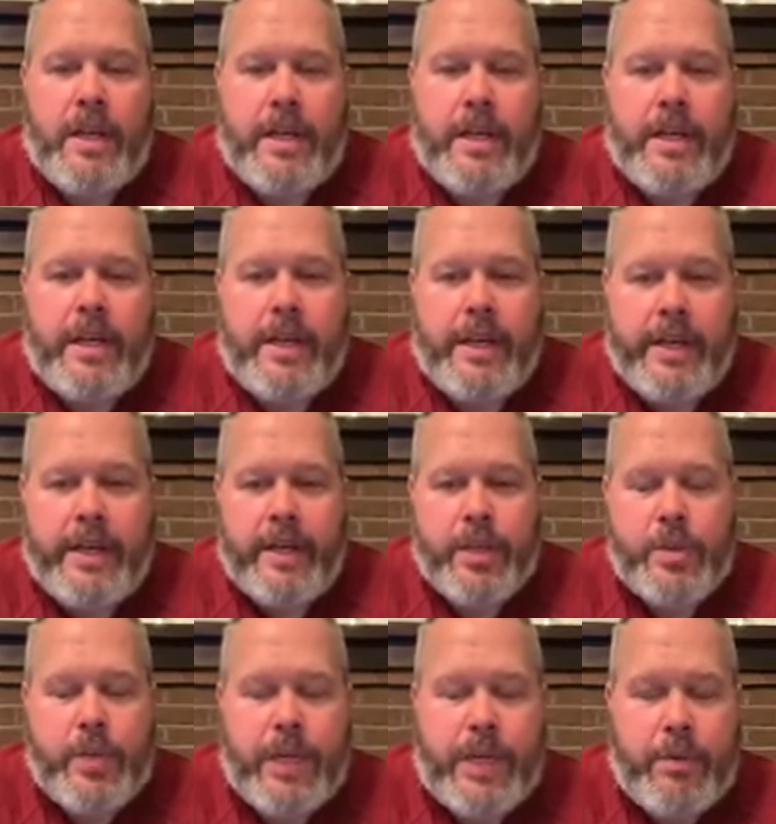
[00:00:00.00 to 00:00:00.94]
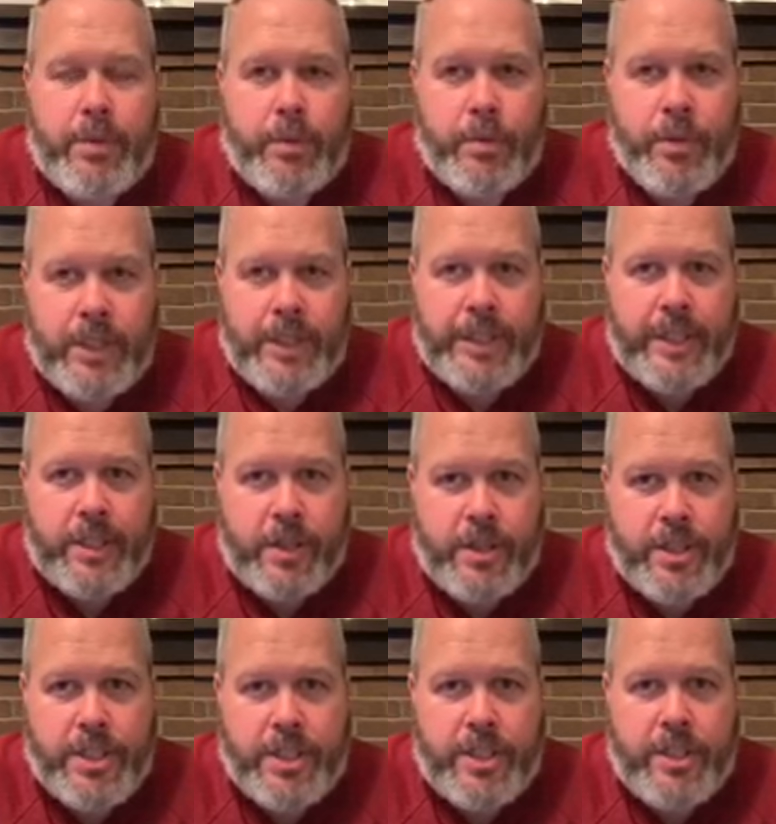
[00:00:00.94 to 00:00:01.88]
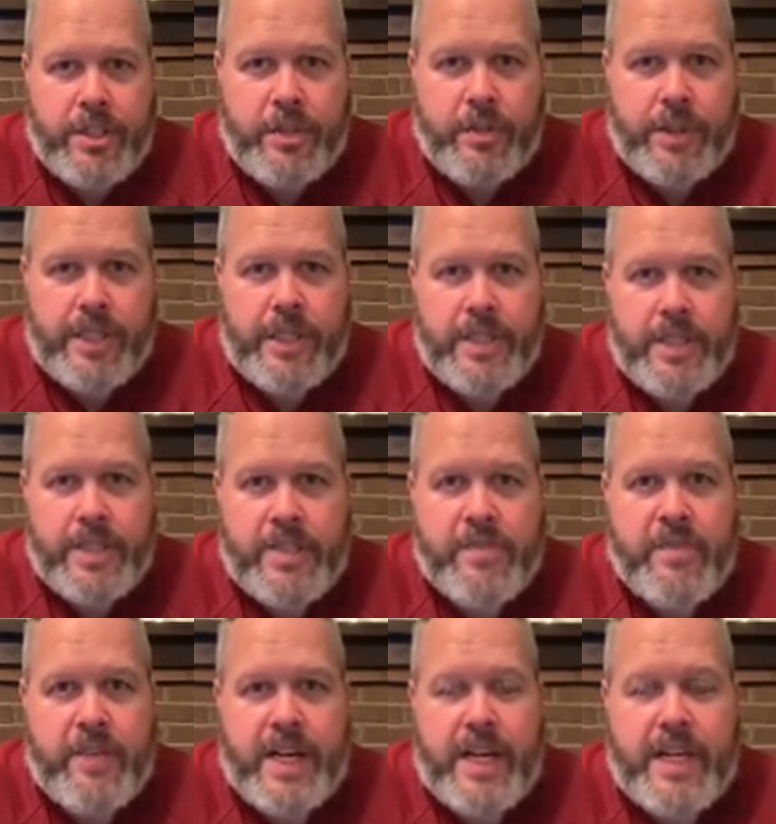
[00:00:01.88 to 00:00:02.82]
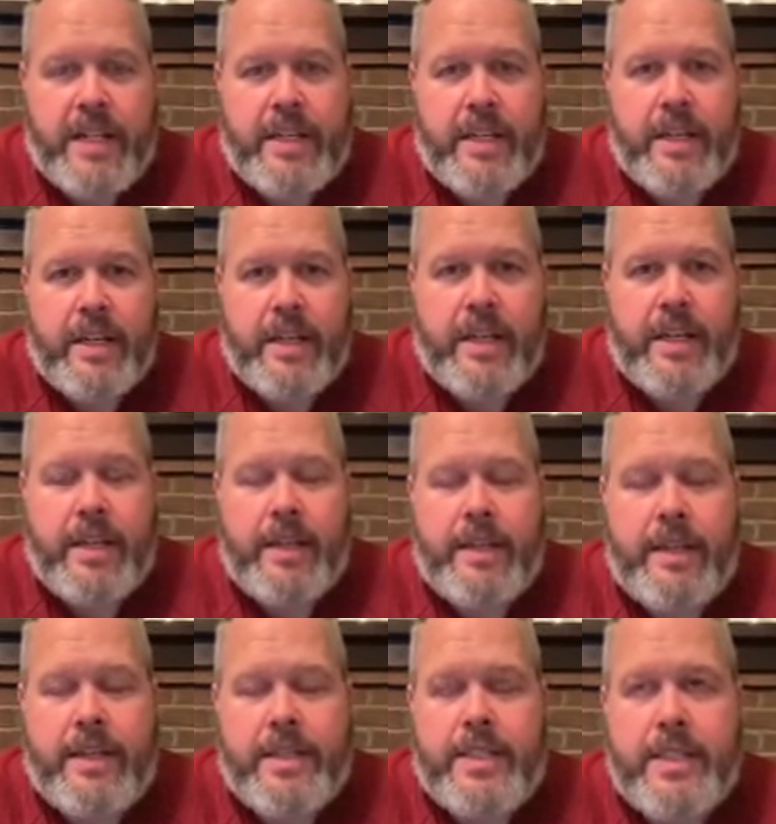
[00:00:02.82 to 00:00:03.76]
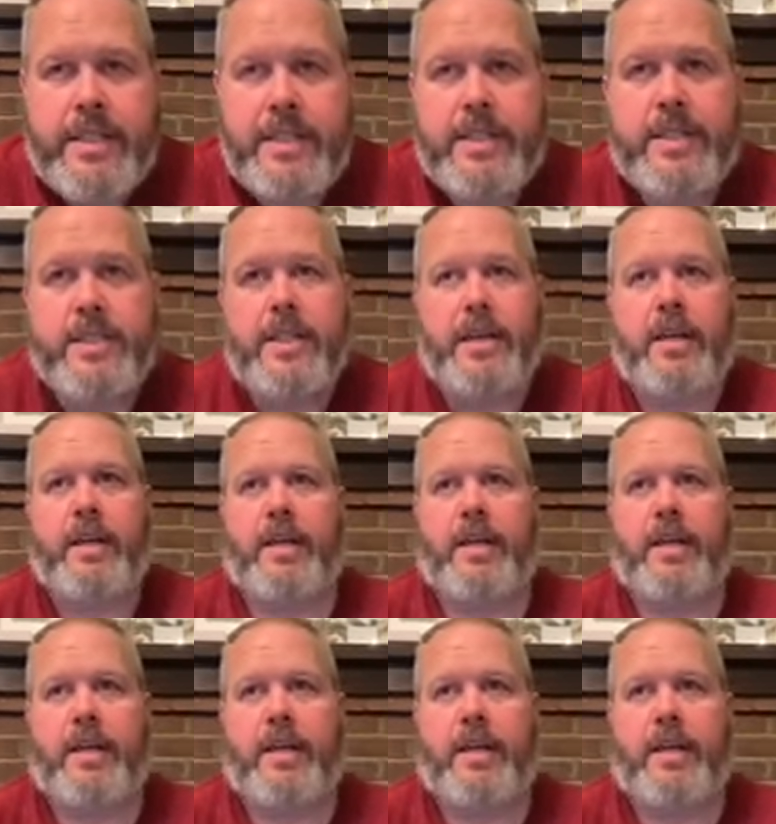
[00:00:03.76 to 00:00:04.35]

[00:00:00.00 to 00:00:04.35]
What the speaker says: Here's what I would really encourage you to do is find, and this is,